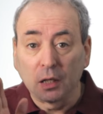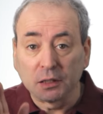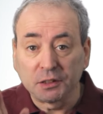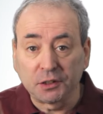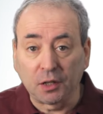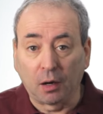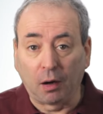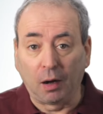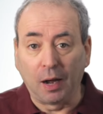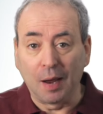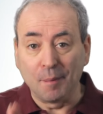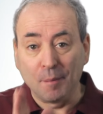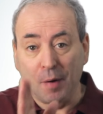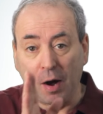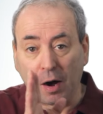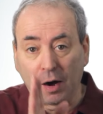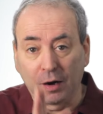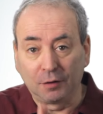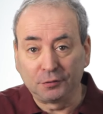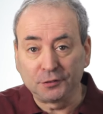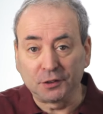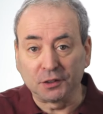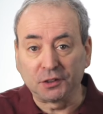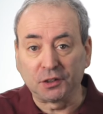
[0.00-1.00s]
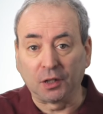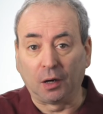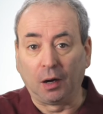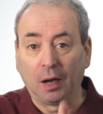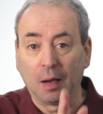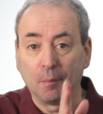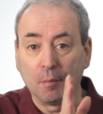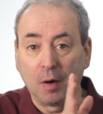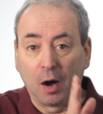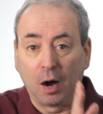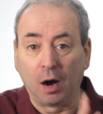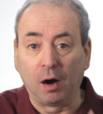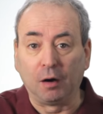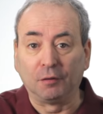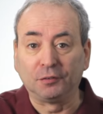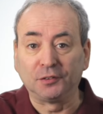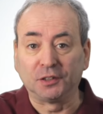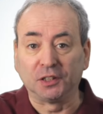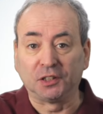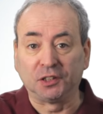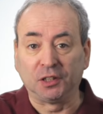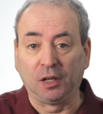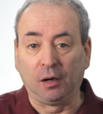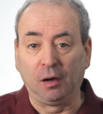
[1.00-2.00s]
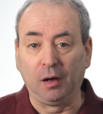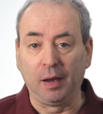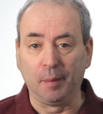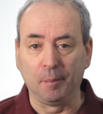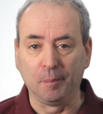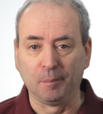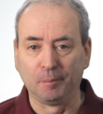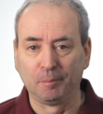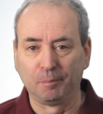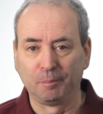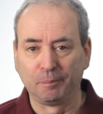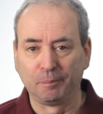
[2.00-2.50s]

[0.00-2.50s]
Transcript: time after time after time.